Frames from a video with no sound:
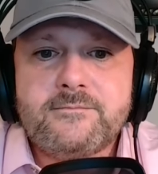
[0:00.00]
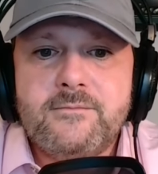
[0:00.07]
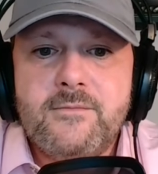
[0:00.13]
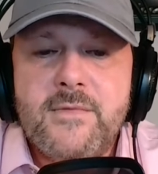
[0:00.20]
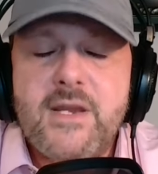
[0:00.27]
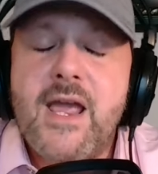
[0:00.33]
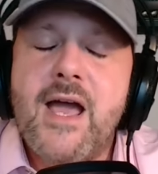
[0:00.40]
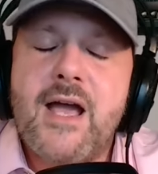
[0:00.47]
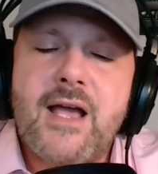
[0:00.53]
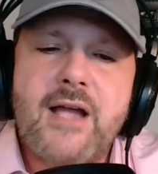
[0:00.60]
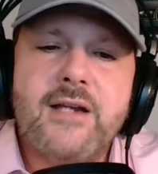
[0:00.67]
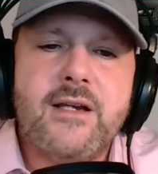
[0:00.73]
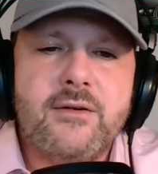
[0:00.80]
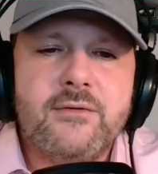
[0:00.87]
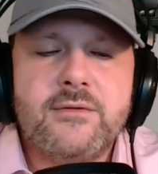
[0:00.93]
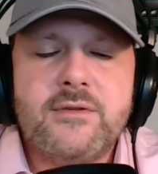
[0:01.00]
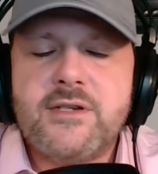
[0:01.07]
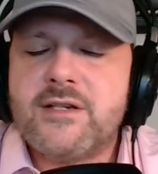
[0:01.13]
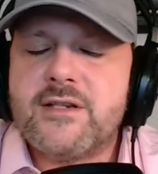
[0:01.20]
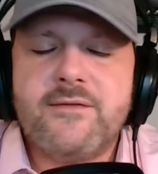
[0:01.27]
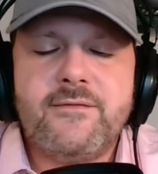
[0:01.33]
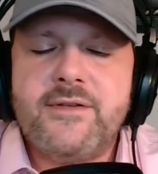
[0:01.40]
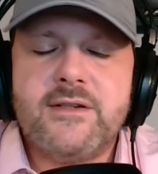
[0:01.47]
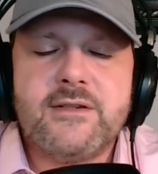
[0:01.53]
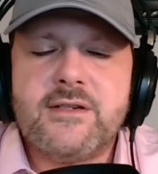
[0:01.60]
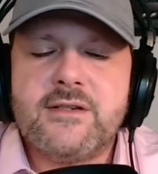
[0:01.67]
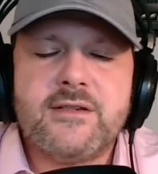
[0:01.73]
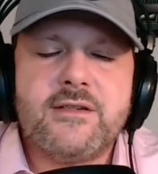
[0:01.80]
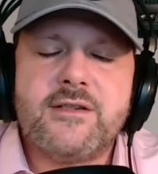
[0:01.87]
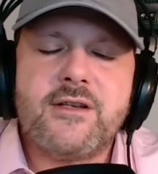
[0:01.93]
Yeah, I know. Justin Fields
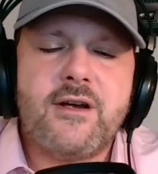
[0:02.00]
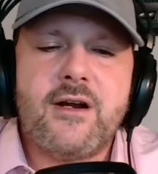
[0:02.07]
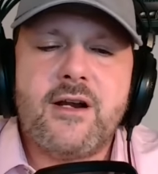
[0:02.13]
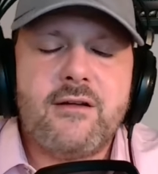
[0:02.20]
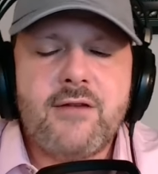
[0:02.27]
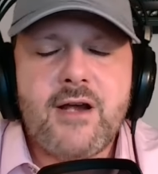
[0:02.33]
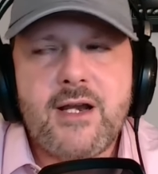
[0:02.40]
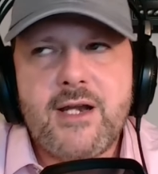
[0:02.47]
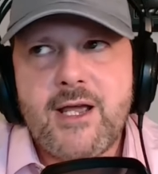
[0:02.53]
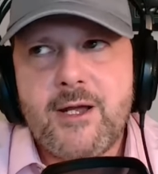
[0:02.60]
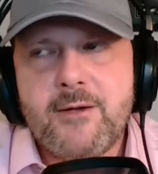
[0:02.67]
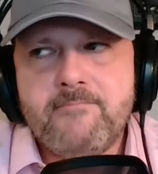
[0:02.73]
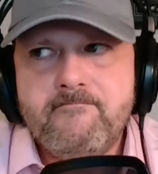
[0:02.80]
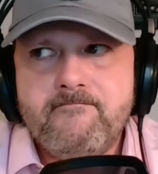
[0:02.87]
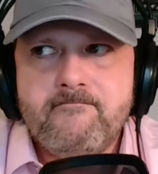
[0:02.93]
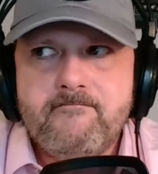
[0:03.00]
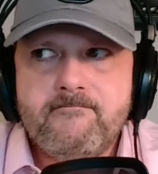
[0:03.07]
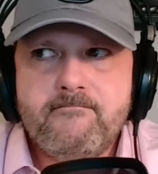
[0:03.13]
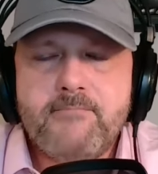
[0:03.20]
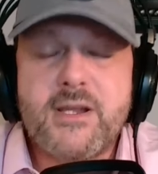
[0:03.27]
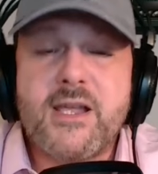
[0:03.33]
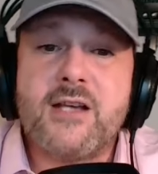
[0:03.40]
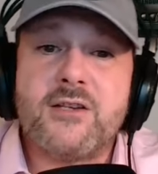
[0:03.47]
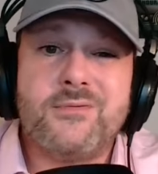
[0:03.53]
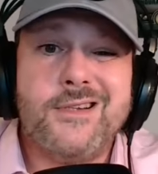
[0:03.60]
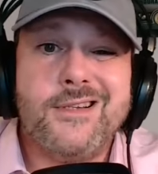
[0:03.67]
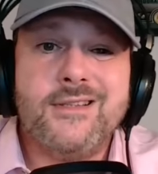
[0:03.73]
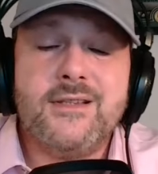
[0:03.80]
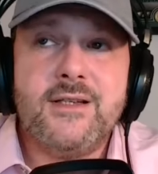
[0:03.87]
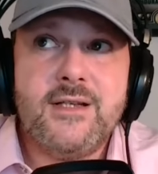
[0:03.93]
isn't starting right now. But guess
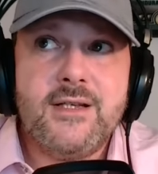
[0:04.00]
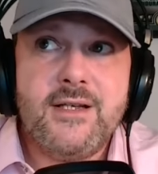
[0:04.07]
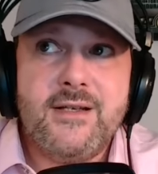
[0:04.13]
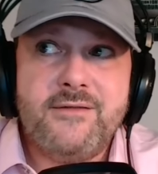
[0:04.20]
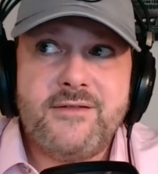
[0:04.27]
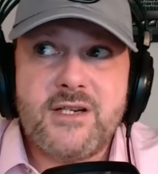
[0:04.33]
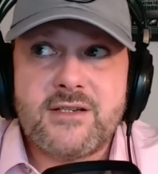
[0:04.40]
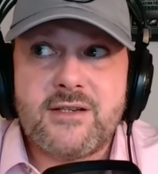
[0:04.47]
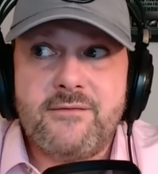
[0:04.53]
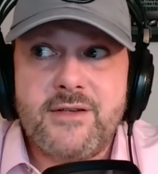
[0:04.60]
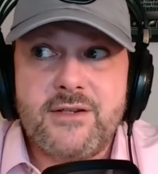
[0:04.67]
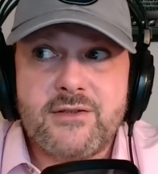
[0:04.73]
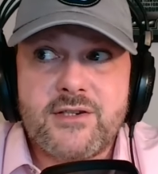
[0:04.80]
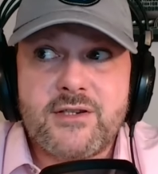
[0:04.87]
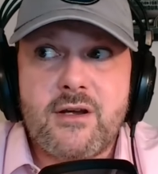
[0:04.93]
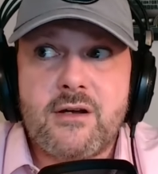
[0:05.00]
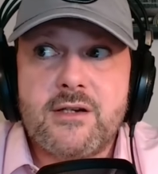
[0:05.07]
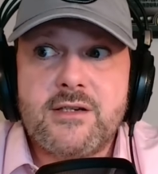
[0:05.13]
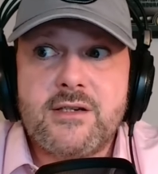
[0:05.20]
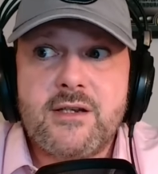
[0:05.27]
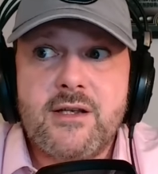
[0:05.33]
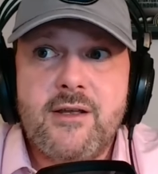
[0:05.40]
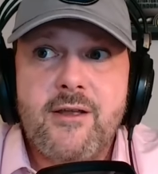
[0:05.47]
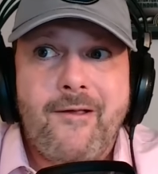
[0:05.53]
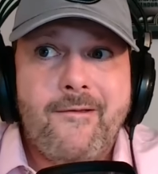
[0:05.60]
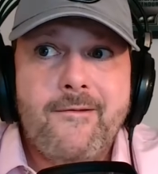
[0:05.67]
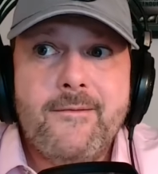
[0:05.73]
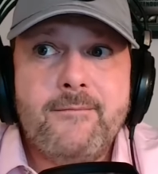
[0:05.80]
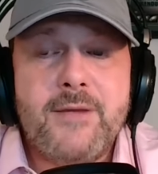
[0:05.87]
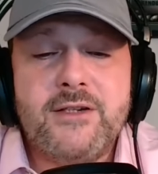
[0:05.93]
what? If Justin Fields starts,
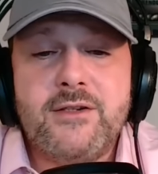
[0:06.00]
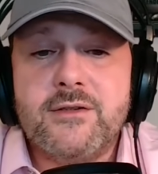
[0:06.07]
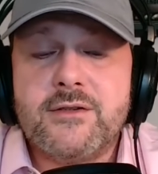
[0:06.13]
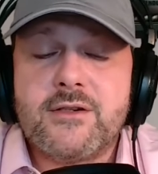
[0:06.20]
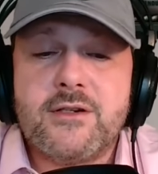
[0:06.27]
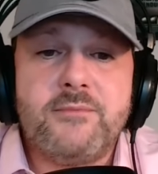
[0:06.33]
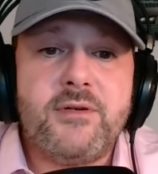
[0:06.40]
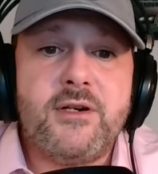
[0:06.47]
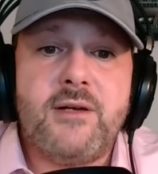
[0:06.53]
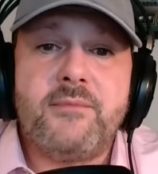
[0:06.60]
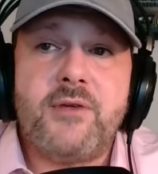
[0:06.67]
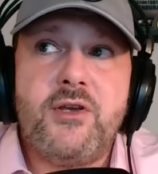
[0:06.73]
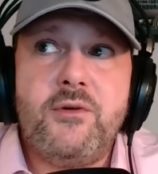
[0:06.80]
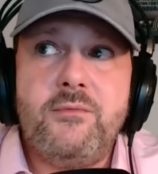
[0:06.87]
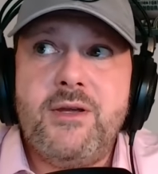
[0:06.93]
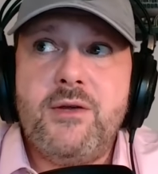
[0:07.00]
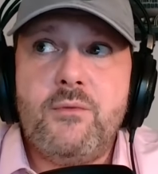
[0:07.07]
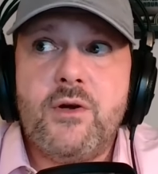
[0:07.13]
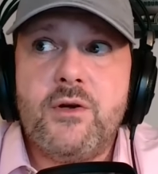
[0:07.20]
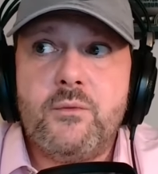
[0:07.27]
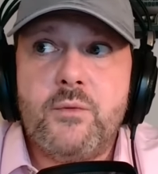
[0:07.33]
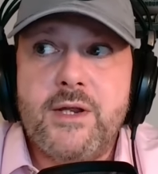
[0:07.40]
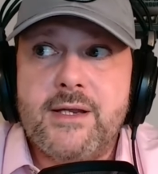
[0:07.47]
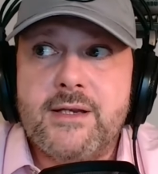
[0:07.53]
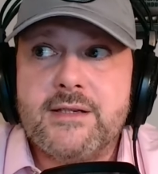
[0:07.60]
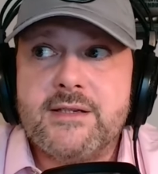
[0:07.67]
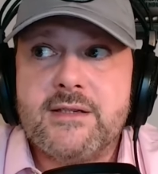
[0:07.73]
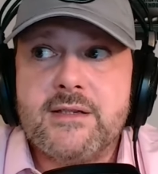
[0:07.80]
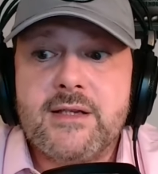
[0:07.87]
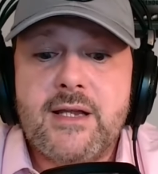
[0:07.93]
my dude's going to put up QB 1
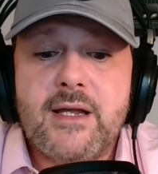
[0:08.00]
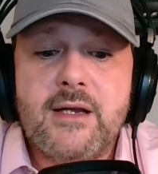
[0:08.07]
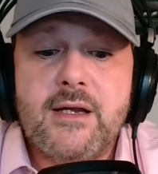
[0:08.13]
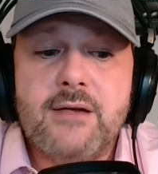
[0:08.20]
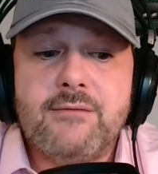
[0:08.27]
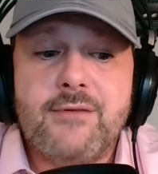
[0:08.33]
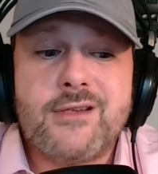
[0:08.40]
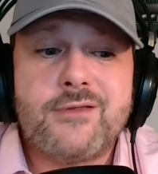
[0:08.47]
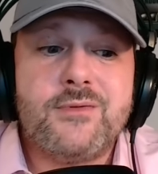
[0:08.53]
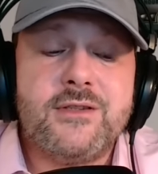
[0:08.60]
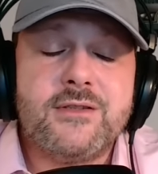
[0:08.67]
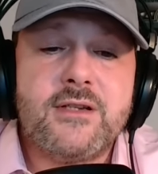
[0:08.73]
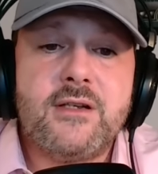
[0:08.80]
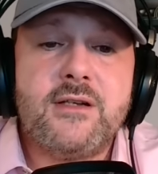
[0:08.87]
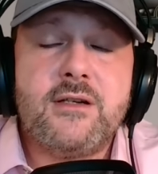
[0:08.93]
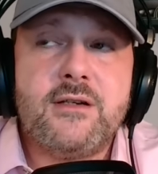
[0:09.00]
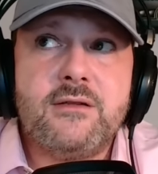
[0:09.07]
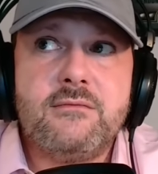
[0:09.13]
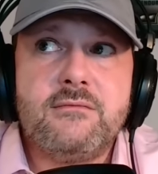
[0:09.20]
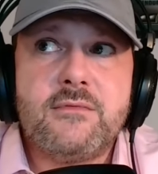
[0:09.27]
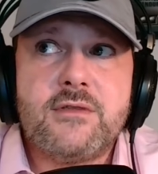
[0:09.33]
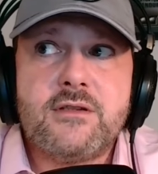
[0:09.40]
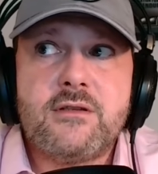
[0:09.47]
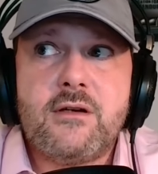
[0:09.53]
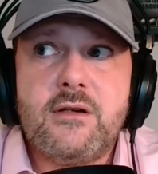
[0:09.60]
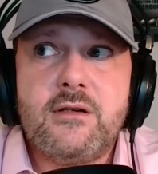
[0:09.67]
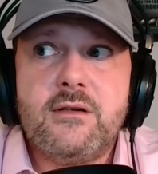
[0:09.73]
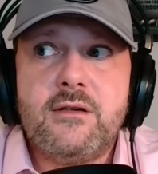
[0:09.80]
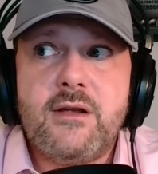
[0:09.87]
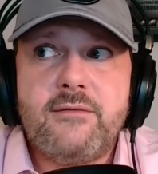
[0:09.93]
weeks. Russ Wilson could
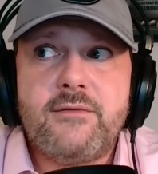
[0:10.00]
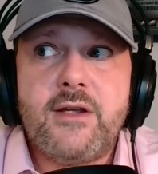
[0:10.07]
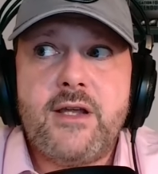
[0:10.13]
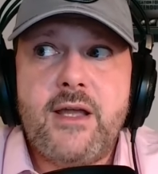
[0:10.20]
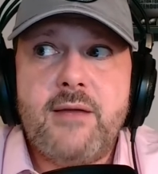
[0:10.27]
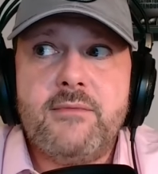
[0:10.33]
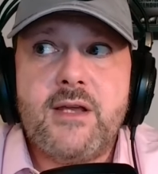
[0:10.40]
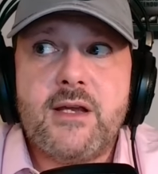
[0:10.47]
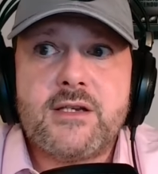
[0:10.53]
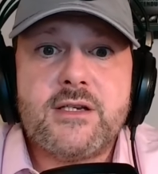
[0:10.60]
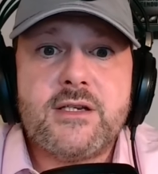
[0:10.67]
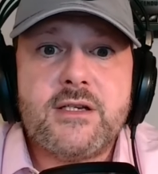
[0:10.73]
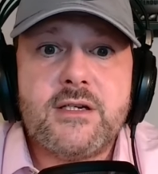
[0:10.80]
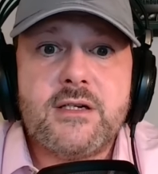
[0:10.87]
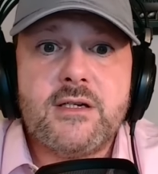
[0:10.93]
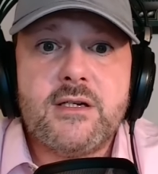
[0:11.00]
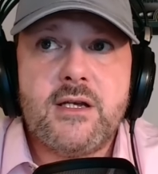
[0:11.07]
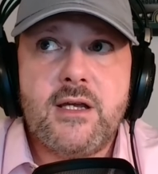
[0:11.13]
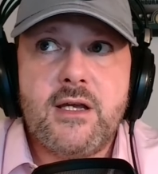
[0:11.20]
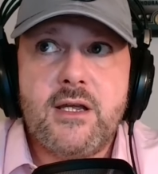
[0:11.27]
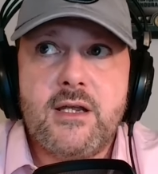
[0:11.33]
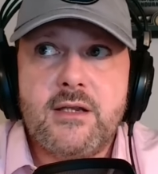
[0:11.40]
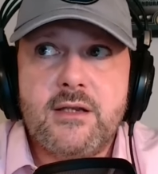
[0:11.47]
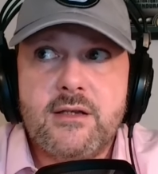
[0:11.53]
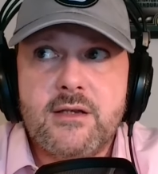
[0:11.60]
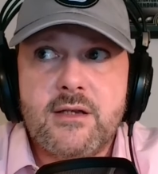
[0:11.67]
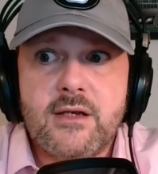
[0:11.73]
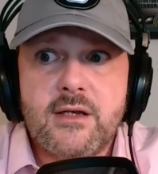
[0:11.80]
start every game next year, and